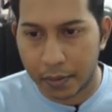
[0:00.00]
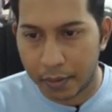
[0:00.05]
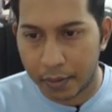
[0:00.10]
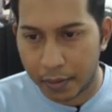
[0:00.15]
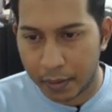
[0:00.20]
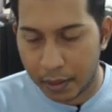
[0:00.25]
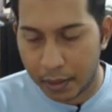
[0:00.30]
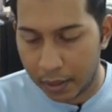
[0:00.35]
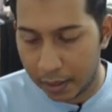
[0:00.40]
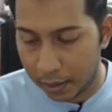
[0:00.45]

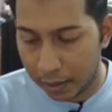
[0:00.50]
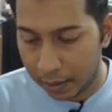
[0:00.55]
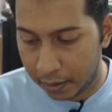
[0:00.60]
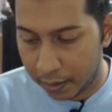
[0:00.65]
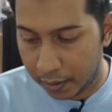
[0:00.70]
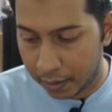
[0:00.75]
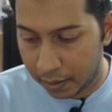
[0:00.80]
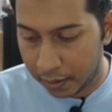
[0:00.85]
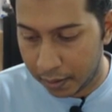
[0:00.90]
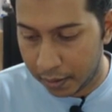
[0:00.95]
Okay,
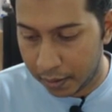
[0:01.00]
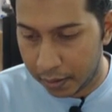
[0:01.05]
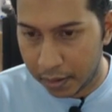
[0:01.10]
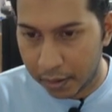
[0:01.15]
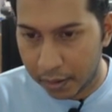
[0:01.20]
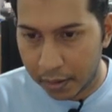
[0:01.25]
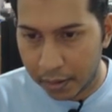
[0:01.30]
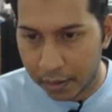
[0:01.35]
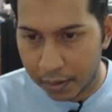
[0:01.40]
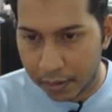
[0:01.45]

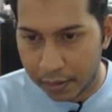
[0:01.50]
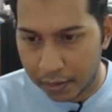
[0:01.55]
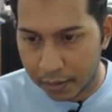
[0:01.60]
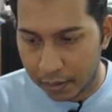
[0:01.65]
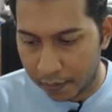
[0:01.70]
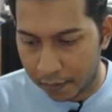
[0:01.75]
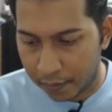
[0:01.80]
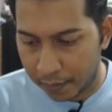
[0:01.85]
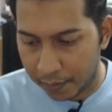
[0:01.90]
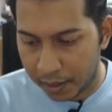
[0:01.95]

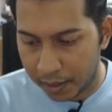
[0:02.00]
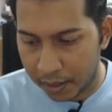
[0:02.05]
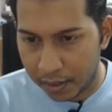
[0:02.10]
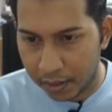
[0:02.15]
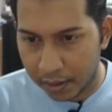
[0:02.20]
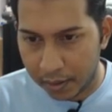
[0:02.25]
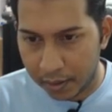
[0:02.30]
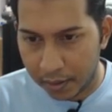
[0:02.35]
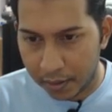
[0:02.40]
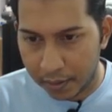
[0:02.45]
so from
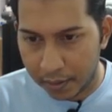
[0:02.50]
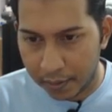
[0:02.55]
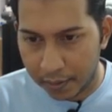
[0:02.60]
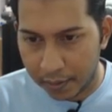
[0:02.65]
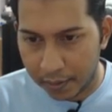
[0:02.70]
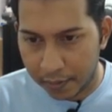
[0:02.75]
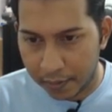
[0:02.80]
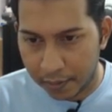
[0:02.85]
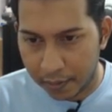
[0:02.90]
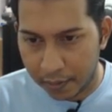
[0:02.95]
here,
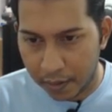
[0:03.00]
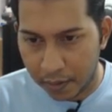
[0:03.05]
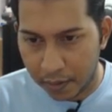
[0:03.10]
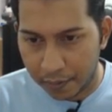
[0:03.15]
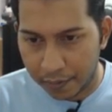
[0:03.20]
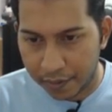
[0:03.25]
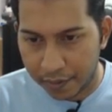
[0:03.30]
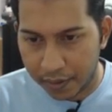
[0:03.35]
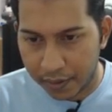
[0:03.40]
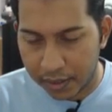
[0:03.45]
our
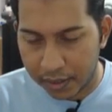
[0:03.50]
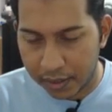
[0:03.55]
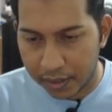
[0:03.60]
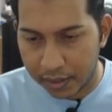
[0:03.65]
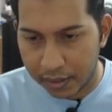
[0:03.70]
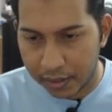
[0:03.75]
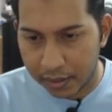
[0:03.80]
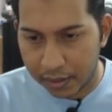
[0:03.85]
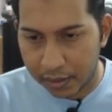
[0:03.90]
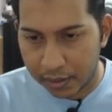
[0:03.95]

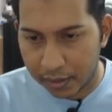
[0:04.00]
first